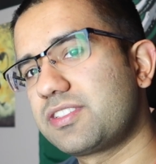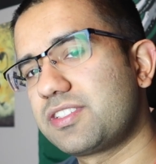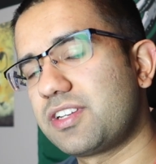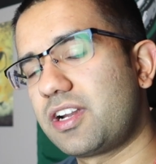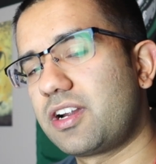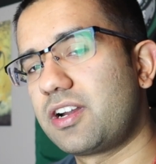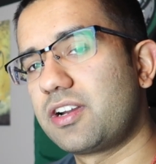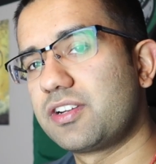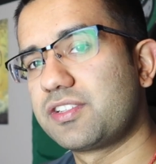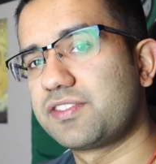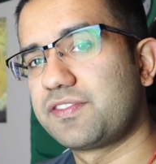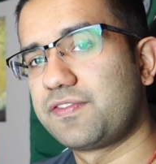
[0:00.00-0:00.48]

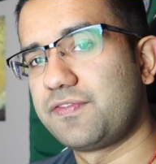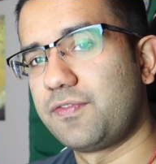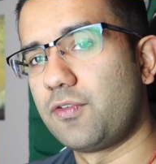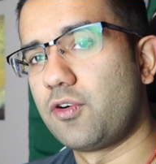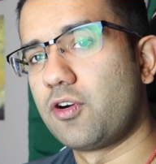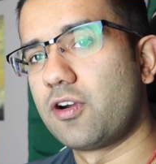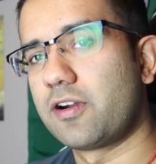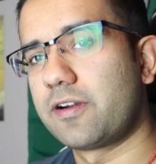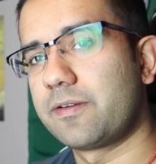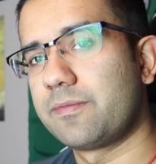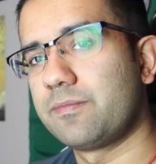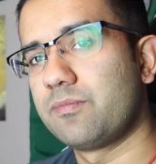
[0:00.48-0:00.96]
stars
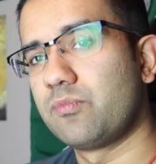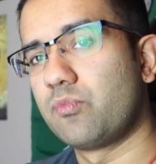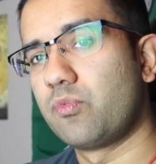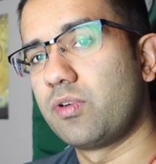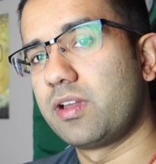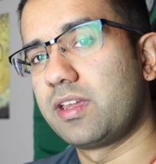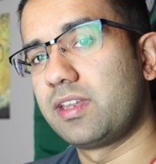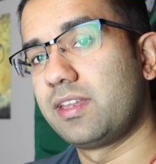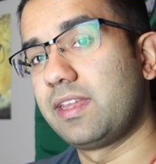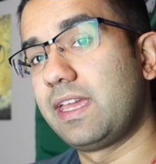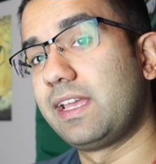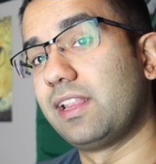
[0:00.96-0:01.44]
form
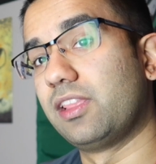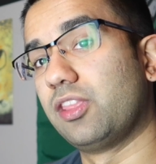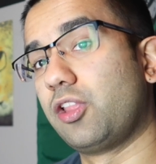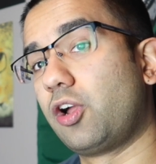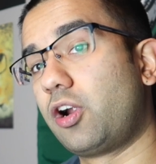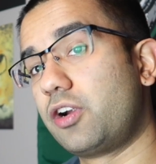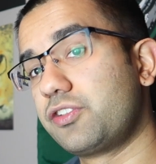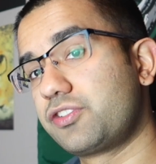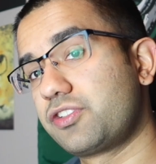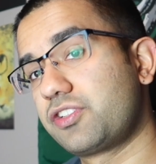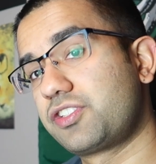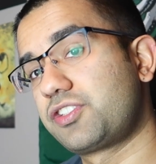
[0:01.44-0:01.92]
when a
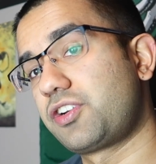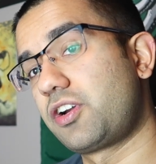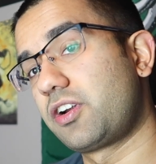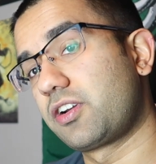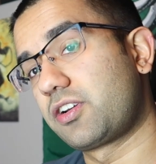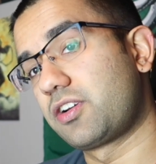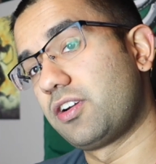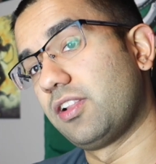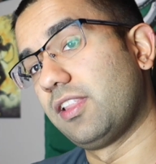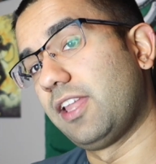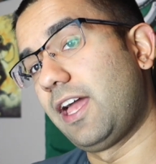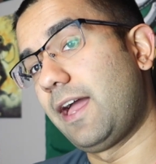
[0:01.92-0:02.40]
larger
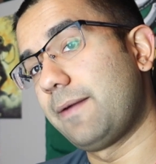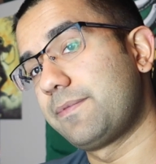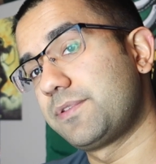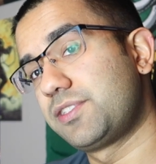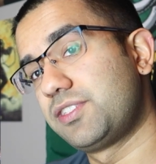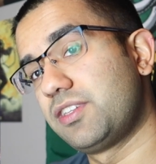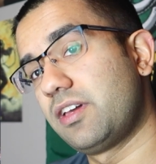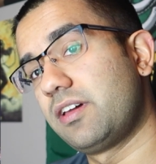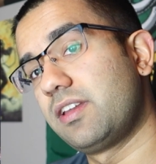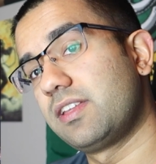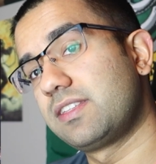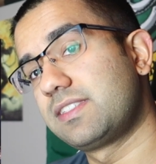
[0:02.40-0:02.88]
star
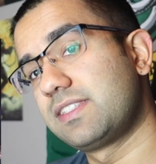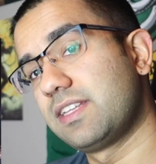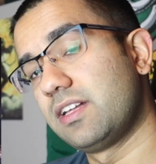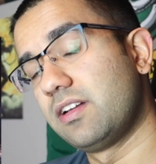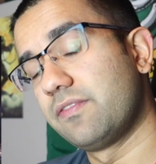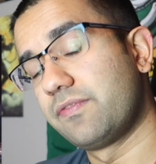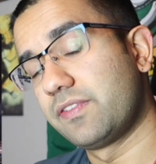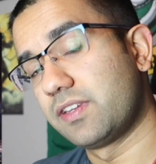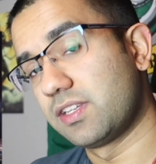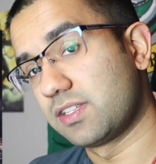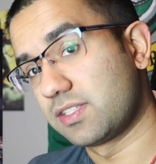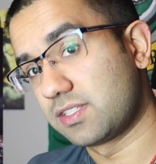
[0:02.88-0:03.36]
collapses on
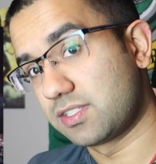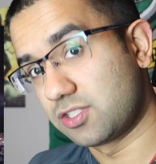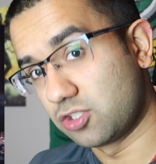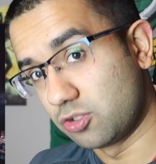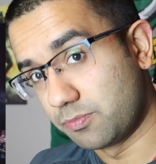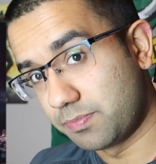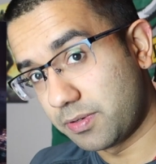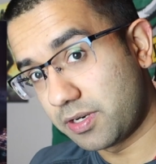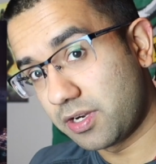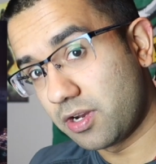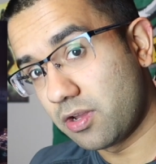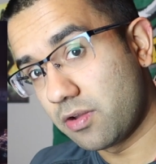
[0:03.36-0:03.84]
itself in a
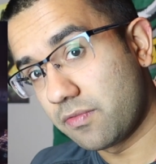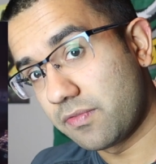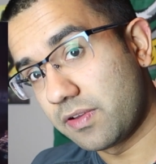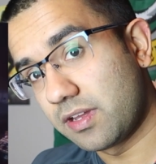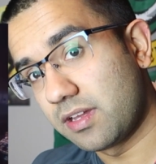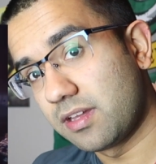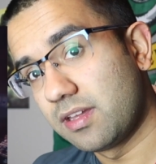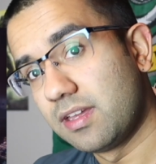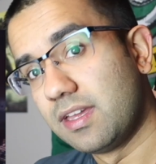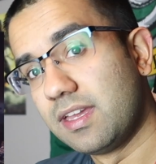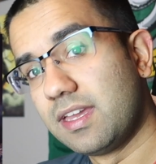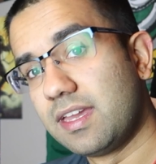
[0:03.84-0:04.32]

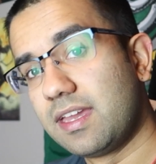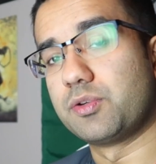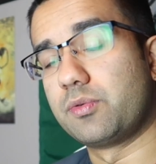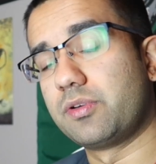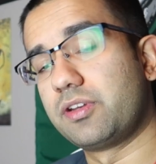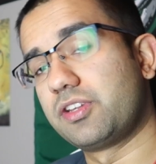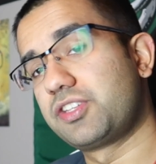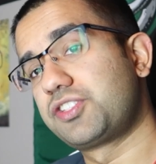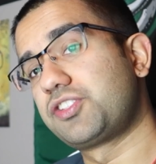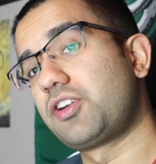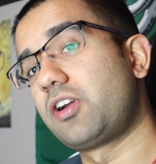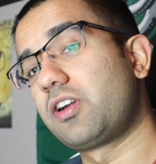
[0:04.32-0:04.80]
supernova. So
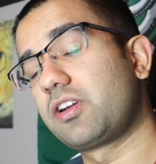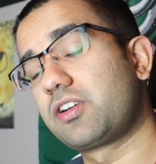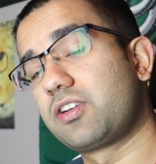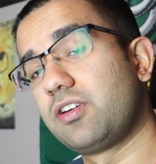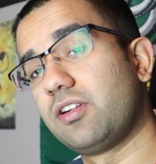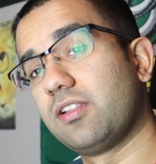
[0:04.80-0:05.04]
when a star